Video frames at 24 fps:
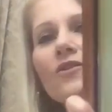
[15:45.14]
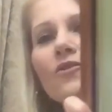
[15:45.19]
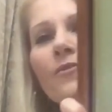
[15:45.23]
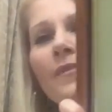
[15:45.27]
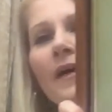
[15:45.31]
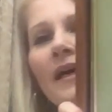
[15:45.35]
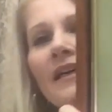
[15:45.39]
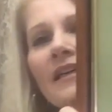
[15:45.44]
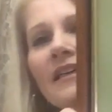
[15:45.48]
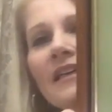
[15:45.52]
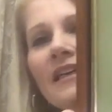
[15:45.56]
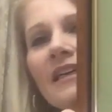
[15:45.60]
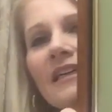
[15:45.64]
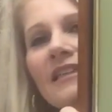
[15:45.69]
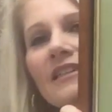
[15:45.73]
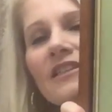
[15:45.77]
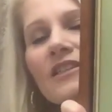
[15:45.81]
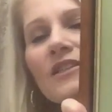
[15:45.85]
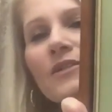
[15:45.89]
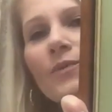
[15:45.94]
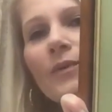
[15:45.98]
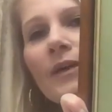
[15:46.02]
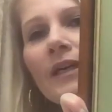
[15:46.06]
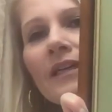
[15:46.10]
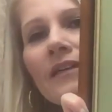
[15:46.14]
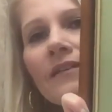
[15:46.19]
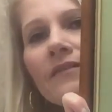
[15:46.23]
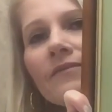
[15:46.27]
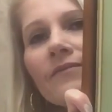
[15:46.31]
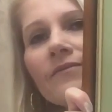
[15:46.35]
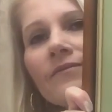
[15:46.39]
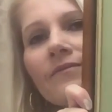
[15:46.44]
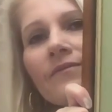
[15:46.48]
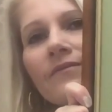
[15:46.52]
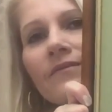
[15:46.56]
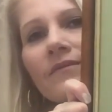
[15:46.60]
called Backyard Swing,
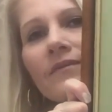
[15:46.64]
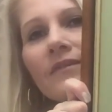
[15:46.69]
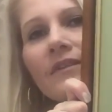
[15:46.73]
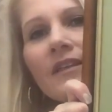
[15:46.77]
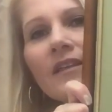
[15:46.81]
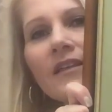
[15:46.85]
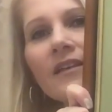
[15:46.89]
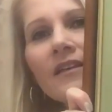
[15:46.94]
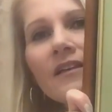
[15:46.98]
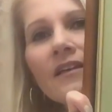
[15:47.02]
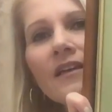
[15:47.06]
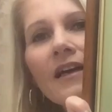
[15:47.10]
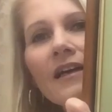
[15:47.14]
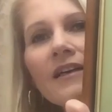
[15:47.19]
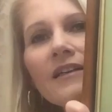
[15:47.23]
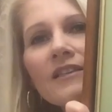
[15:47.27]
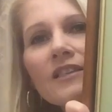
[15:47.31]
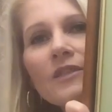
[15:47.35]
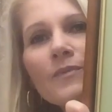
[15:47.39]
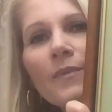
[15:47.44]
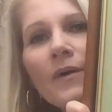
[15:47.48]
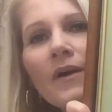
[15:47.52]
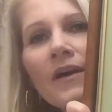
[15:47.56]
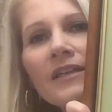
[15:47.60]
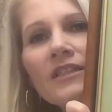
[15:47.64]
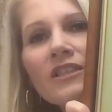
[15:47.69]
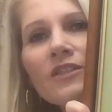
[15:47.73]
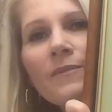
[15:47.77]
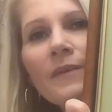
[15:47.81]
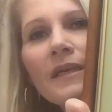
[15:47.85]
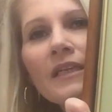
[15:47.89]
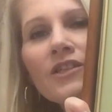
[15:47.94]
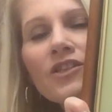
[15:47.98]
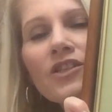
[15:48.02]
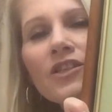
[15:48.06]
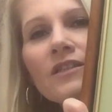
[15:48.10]
and it's by
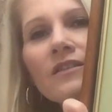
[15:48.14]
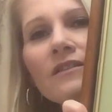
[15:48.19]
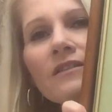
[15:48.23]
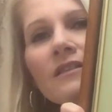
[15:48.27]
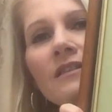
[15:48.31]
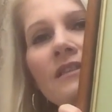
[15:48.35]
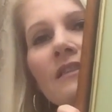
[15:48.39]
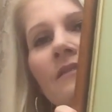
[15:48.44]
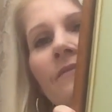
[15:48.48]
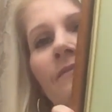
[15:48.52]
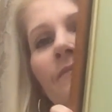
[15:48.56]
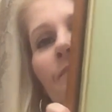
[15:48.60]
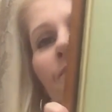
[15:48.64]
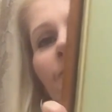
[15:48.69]
Dimensions.